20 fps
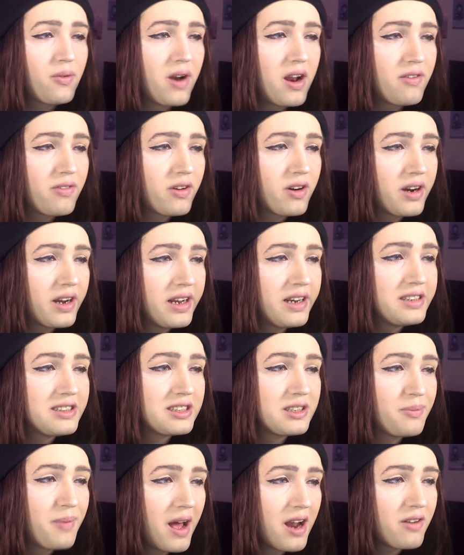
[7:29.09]
Whenever it
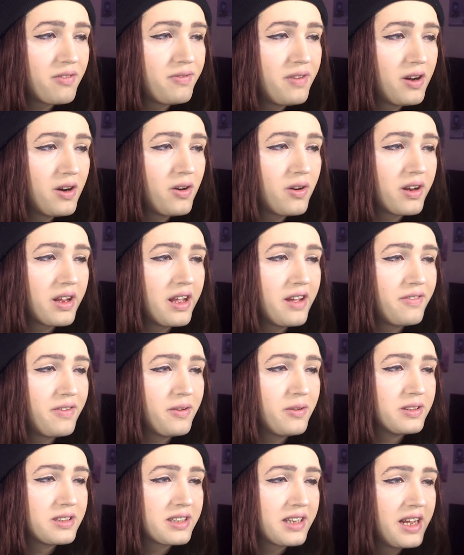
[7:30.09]
enters the battlefield, if
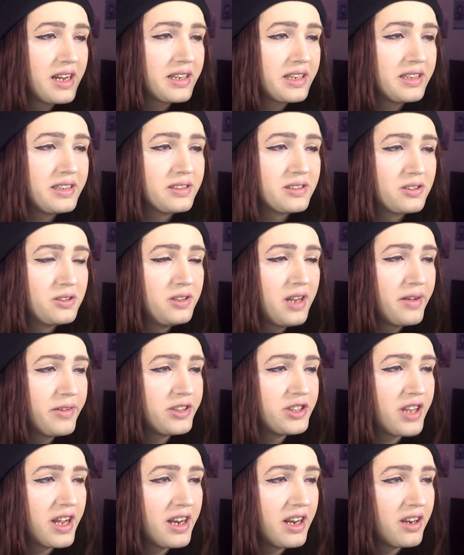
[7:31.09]
it was kicked, it deals 2
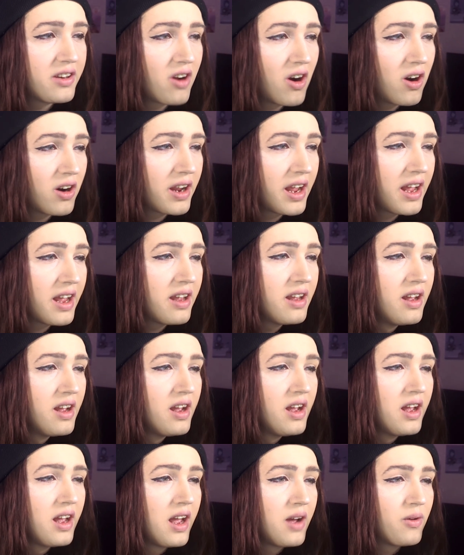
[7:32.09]
damage to any target,
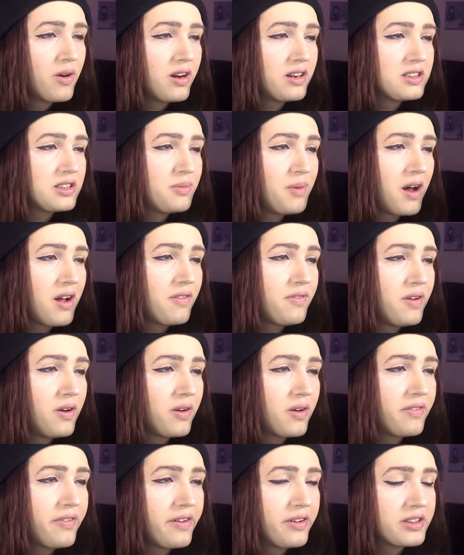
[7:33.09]
and when it enters the
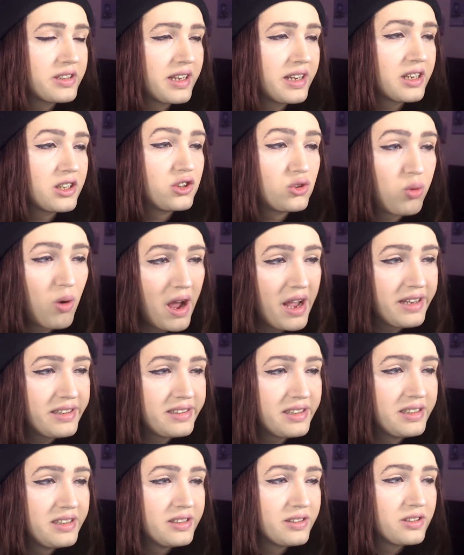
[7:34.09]
battlefield, if it was kicked
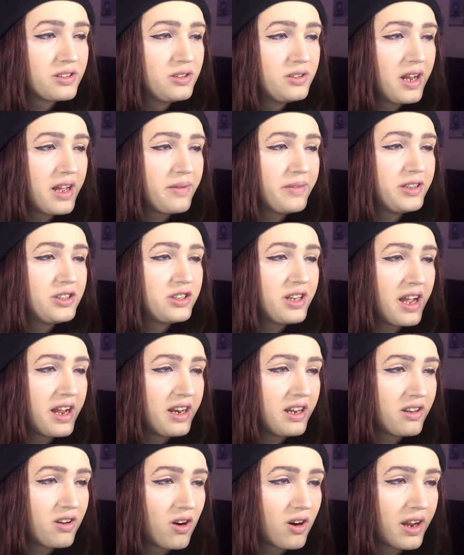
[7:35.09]
twice, it deals 2 damage to
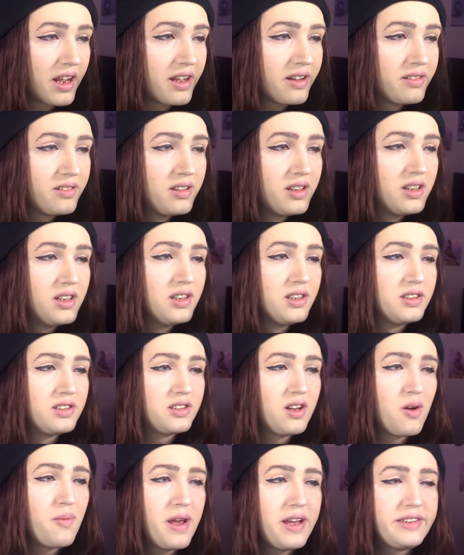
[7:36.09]
any target.
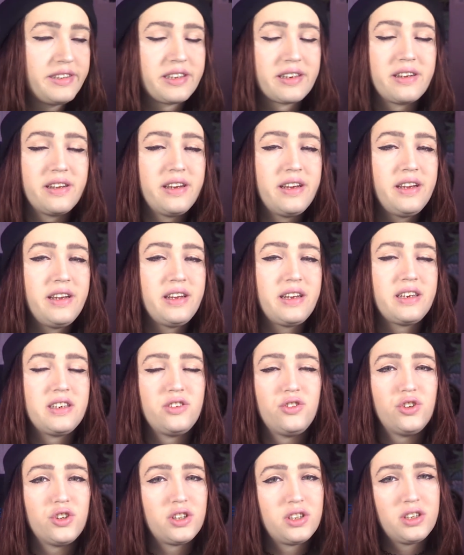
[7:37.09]
So basically,
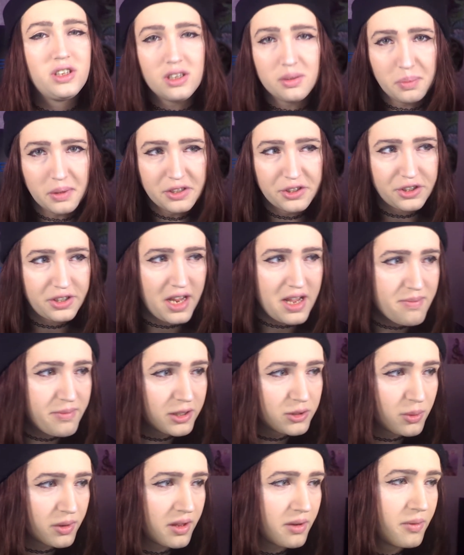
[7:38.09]
you just deal a bunch of
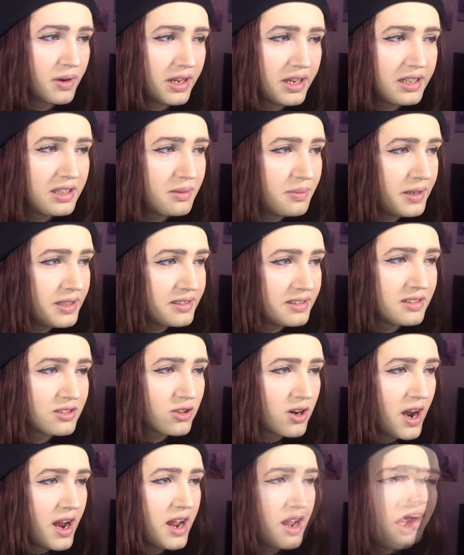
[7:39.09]
damage with it when ETBs. It's
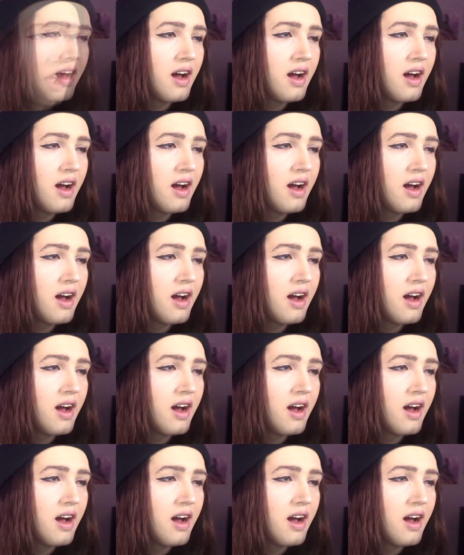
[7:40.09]
great.